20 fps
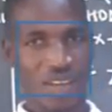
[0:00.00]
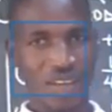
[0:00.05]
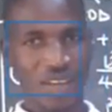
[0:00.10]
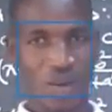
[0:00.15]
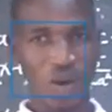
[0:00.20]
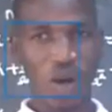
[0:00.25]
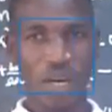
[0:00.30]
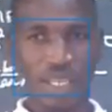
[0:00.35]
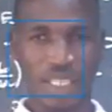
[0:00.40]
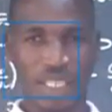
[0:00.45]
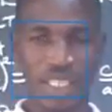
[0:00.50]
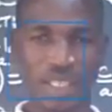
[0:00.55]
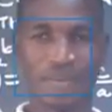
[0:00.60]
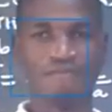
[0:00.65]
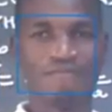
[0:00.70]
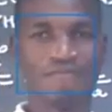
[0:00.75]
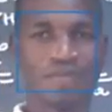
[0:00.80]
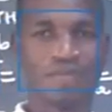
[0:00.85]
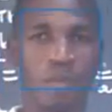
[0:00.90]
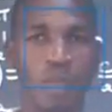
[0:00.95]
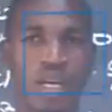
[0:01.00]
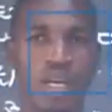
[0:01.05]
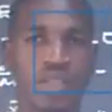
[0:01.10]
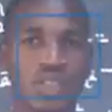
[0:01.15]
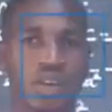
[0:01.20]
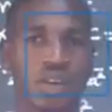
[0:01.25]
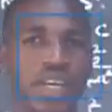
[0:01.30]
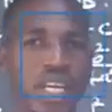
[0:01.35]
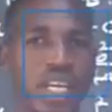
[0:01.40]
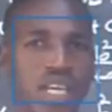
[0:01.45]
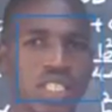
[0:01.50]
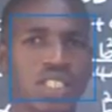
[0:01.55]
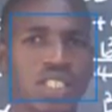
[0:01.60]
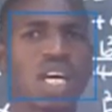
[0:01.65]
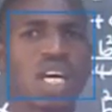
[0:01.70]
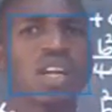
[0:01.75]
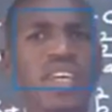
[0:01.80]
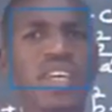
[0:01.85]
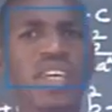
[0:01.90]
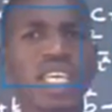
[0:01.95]
Good. So when I'm
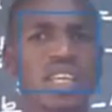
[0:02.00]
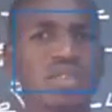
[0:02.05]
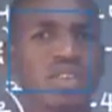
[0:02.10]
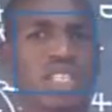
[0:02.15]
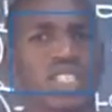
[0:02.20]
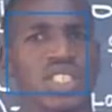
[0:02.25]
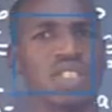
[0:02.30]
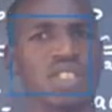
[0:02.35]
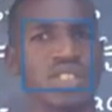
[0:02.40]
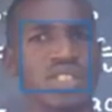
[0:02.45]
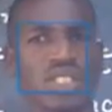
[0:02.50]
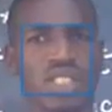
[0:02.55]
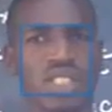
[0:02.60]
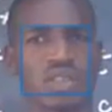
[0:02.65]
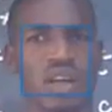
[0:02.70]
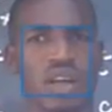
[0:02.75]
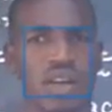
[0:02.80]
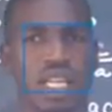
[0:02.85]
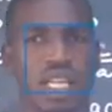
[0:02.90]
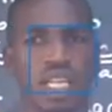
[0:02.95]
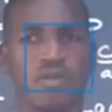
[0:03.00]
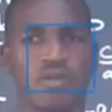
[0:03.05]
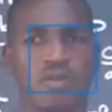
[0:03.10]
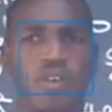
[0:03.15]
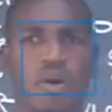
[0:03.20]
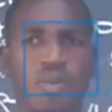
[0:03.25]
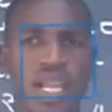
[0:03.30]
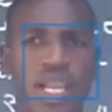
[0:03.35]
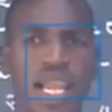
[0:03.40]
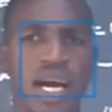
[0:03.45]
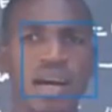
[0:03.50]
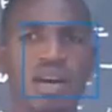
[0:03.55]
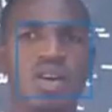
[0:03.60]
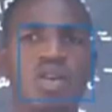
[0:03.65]
solving equation using quadratic formula,